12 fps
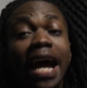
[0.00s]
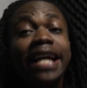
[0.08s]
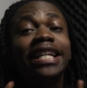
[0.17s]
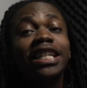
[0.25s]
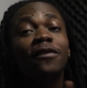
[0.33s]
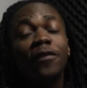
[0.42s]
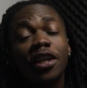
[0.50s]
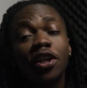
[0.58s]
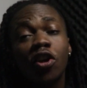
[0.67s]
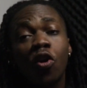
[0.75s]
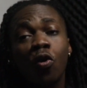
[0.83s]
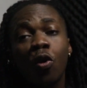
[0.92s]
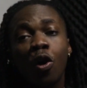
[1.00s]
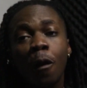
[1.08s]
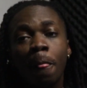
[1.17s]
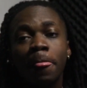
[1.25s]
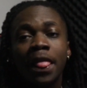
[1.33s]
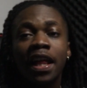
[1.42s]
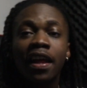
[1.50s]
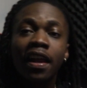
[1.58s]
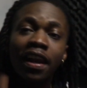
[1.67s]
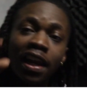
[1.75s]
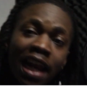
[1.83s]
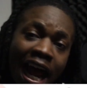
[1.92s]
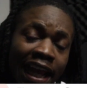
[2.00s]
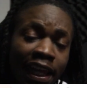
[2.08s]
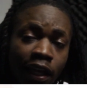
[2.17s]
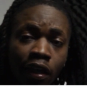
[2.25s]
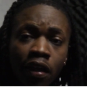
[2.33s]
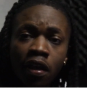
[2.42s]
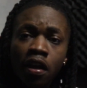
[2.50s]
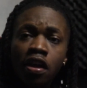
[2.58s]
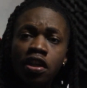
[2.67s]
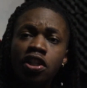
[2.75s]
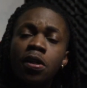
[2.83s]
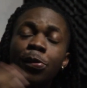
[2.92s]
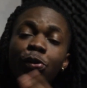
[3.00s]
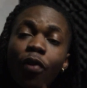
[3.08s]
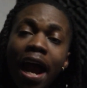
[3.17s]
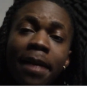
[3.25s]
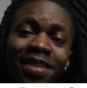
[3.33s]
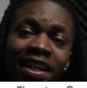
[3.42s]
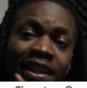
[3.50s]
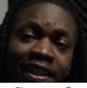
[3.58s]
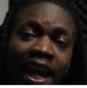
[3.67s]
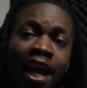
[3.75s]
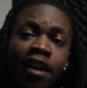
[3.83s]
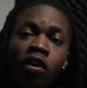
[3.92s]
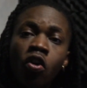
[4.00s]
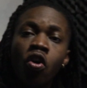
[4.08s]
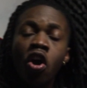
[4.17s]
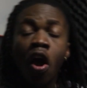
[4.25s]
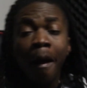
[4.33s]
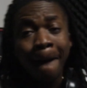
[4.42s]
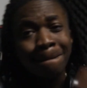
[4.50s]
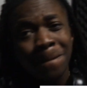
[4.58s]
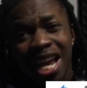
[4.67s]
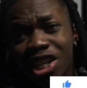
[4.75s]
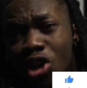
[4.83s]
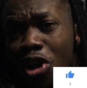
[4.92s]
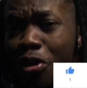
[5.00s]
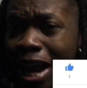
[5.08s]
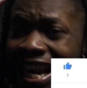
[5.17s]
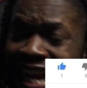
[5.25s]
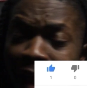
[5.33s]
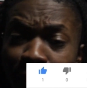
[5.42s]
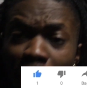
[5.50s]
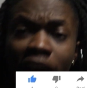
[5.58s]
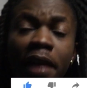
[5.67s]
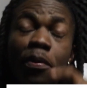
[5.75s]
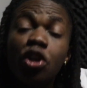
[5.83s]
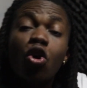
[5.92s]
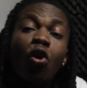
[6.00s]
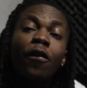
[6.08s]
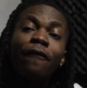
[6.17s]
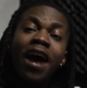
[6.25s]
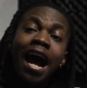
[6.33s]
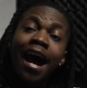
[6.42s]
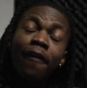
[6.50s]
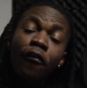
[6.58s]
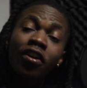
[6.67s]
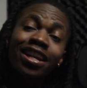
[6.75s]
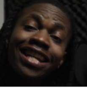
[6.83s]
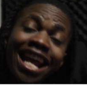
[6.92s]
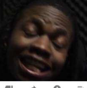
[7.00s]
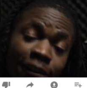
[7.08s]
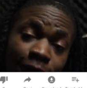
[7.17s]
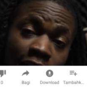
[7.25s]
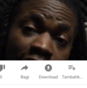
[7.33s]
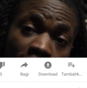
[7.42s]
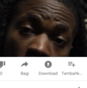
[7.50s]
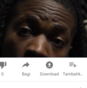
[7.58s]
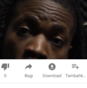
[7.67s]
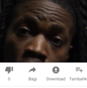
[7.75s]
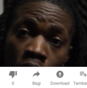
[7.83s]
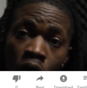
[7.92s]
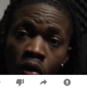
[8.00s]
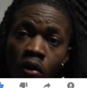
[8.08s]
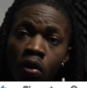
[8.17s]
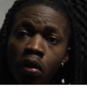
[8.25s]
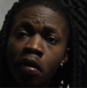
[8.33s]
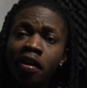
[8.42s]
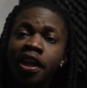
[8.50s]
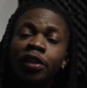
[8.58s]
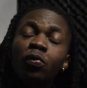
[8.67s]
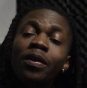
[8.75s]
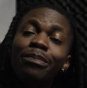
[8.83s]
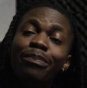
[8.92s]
like this video, like it, subscribe to the channel. Make sure you hit that bell to be notified for the next video. Cause we